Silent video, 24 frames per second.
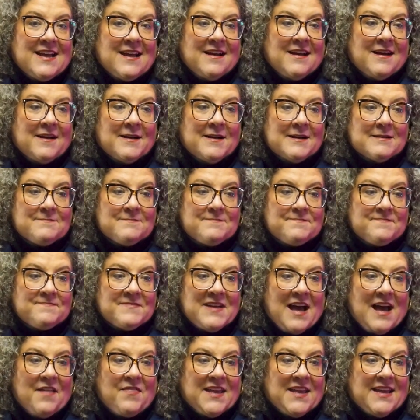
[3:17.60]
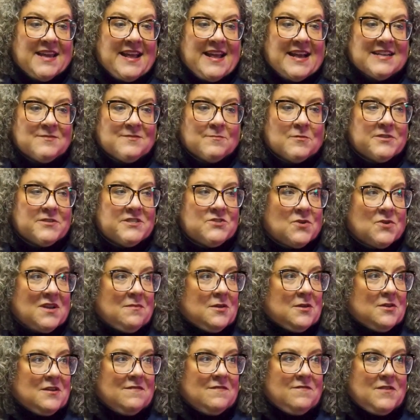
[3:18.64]
um, I think it has almost three
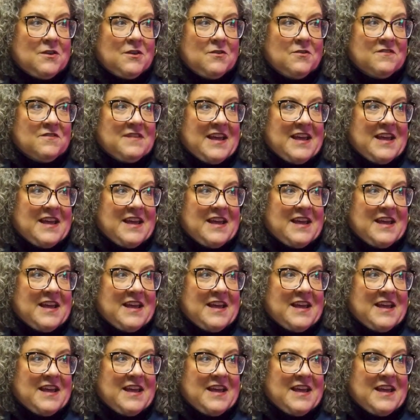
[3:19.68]
million views